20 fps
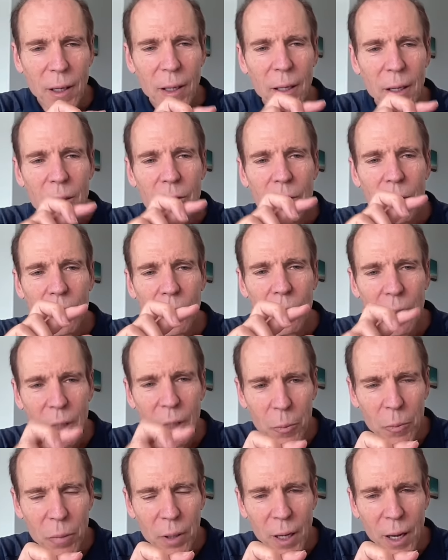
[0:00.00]
into
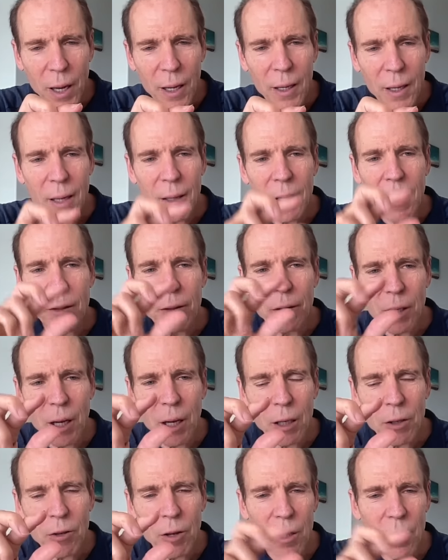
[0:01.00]
EPA and then
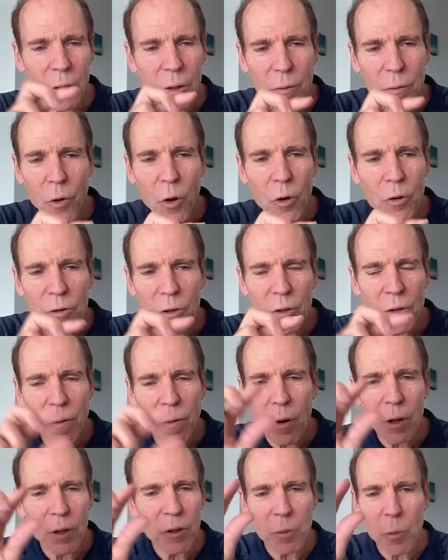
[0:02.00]
DHA, the conversion is a
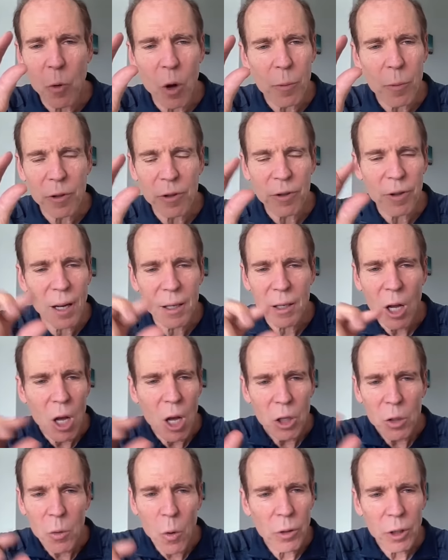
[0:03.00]
very small percent.
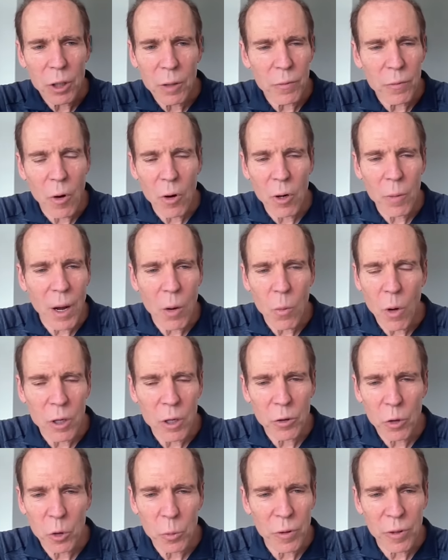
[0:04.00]
You only convert about one
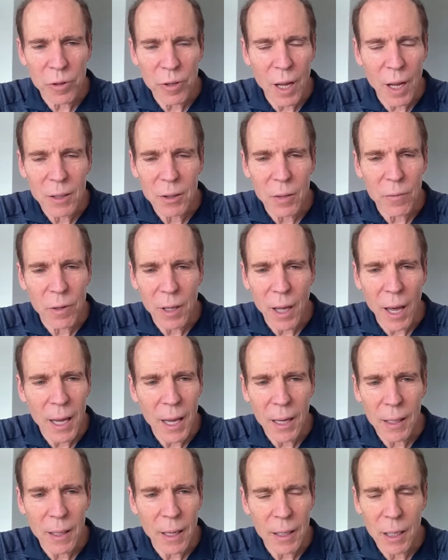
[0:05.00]
or two percent of the
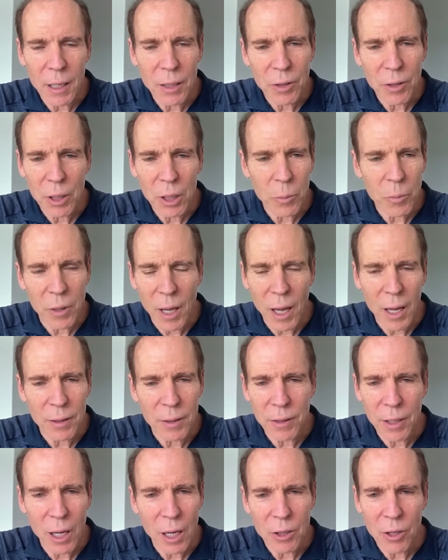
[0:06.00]
ALA into EPA and
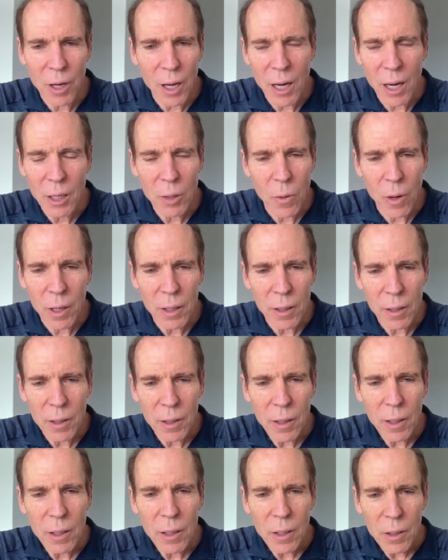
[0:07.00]
DHA wow. anyway.
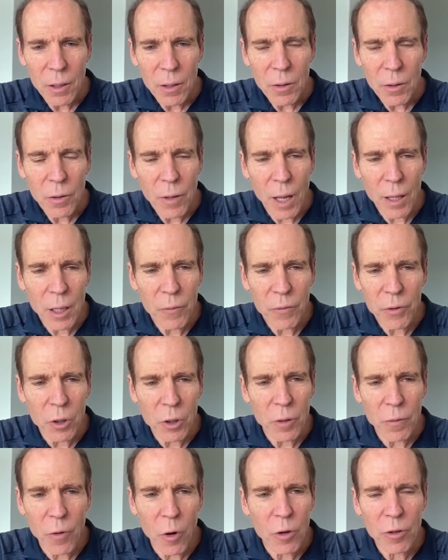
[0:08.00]
And if your
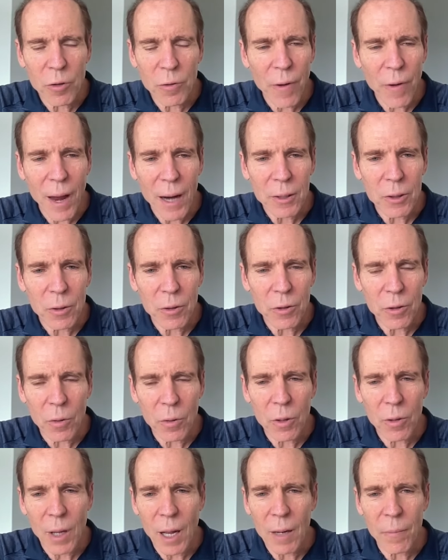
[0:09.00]
conversion factor, so
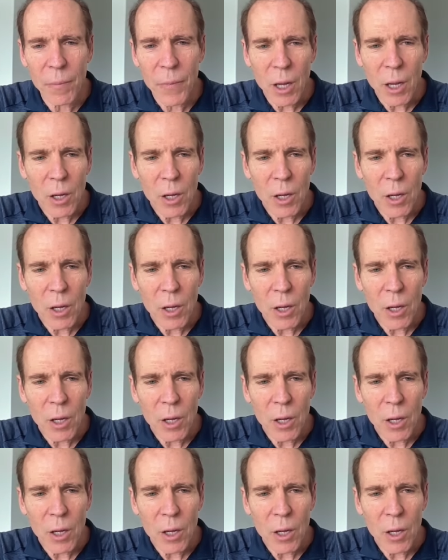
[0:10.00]
that and